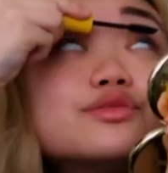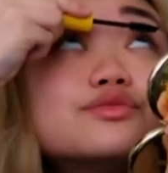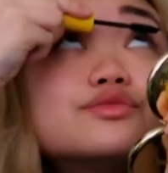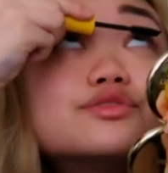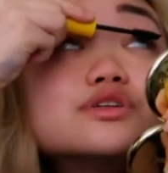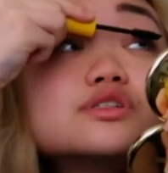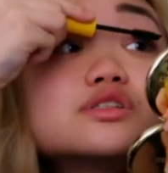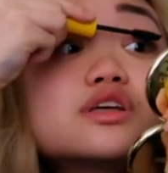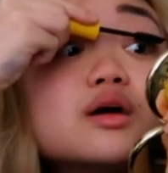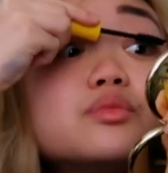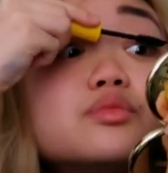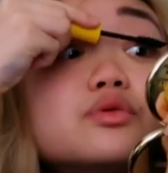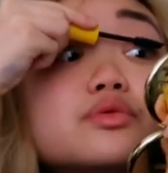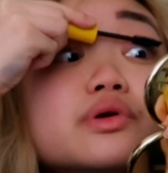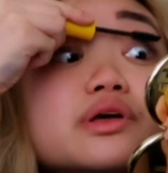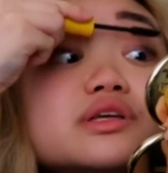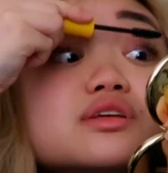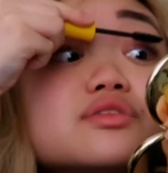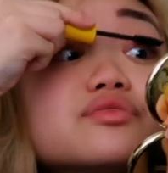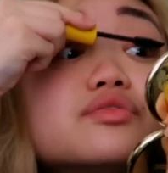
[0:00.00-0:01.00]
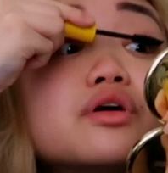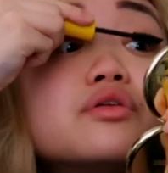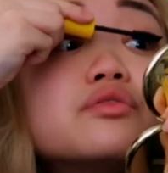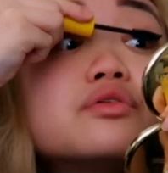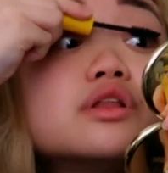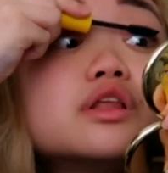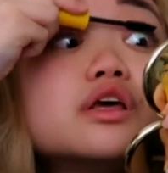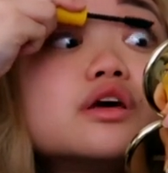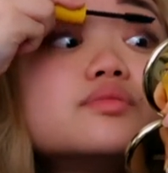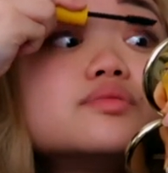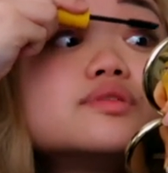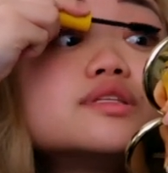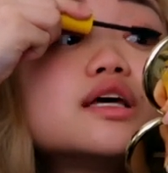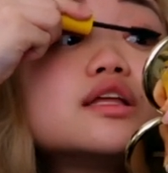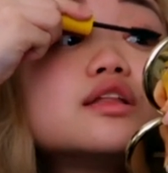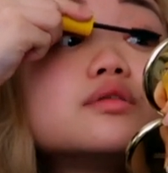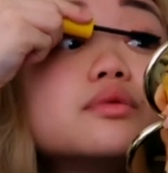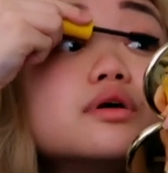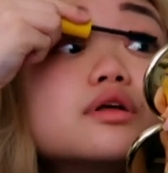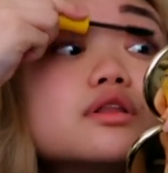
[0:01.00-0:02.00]
the first couple weeks I felt really
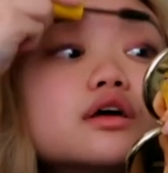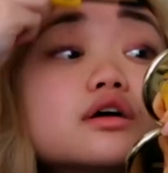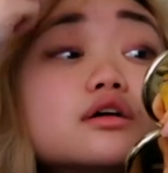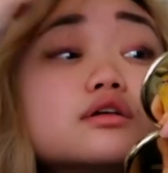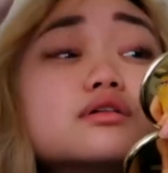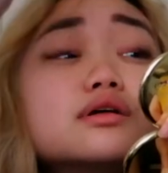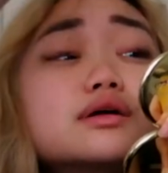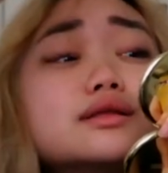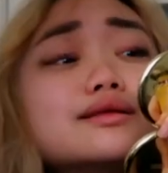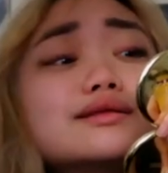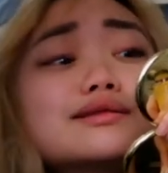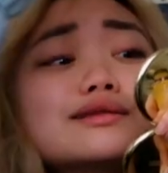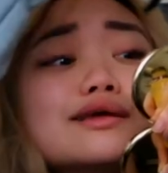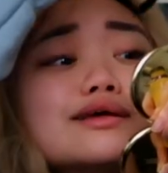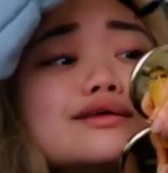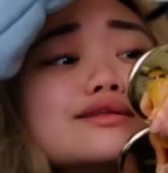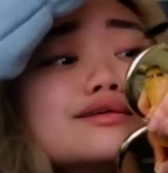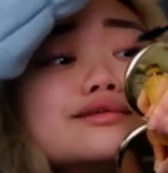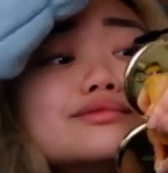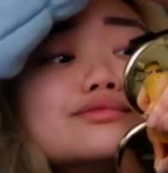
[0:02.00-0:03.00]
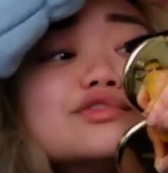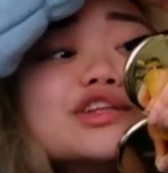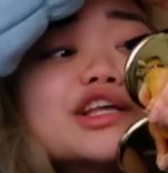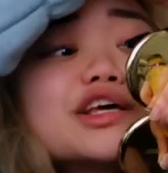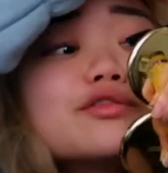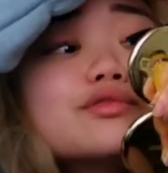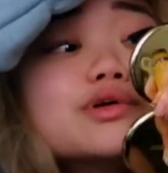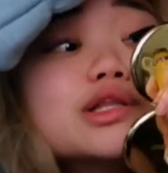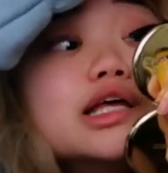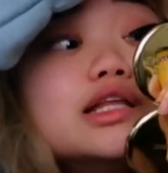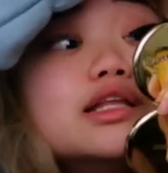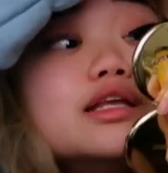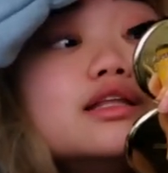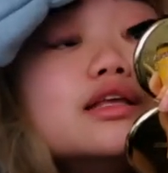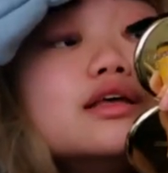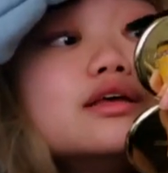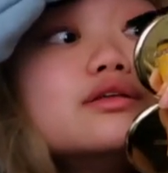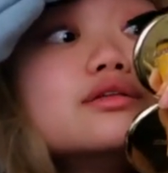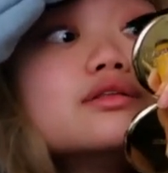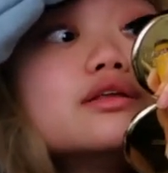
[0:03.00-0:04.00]
upset about like, oh, I didn't get up like what I
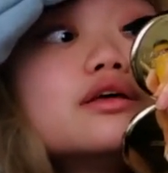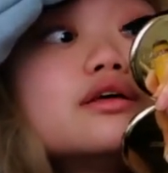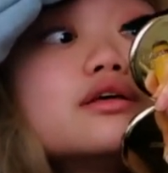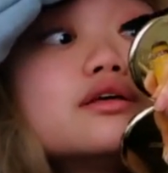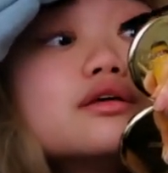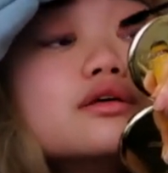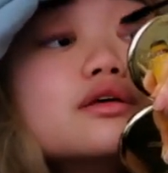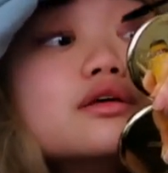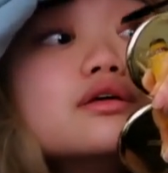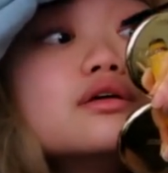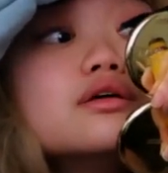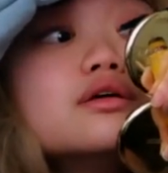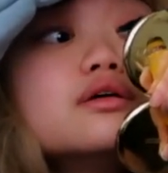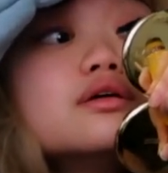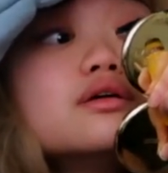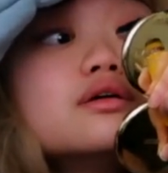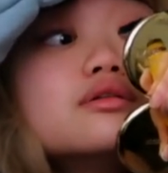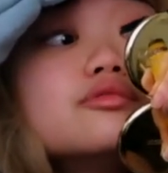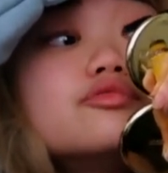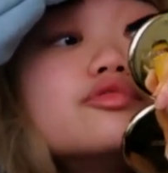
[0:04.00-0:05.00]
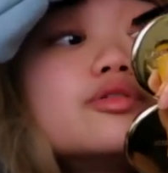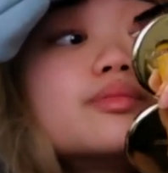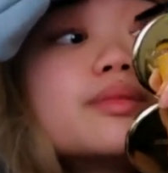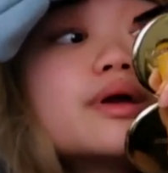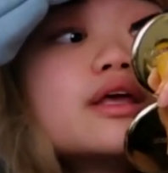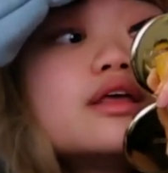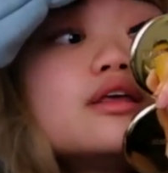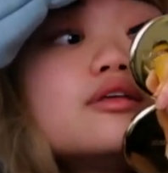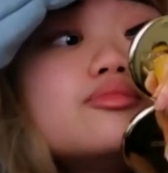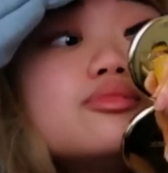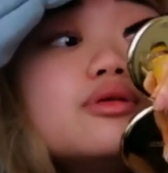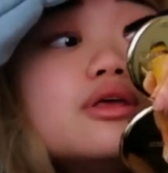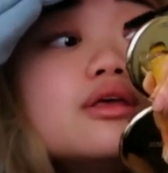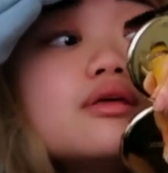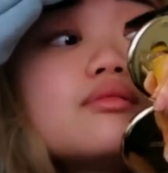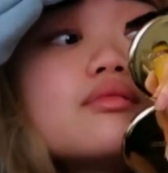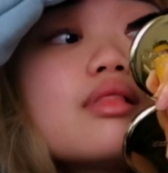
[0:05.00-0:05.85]
needed like for my needs.